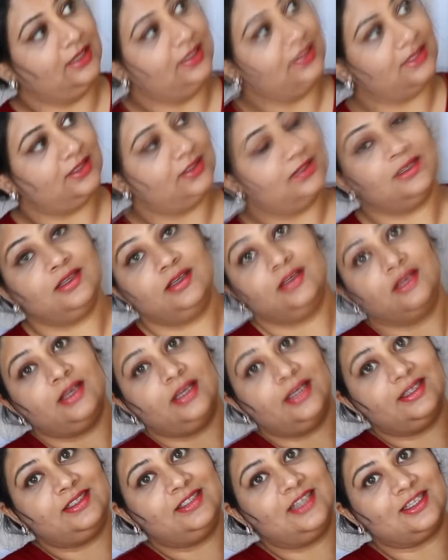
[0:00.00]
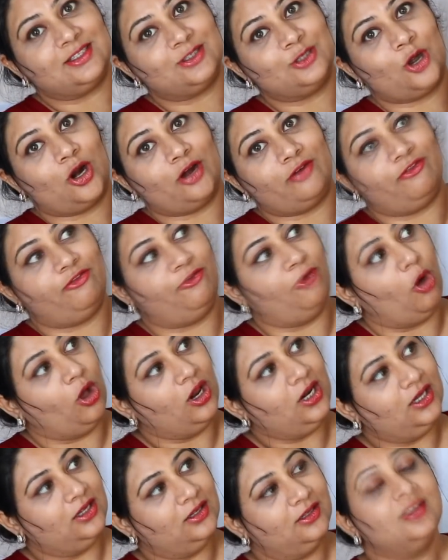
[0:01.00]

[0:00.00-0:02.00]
this. It does not fall.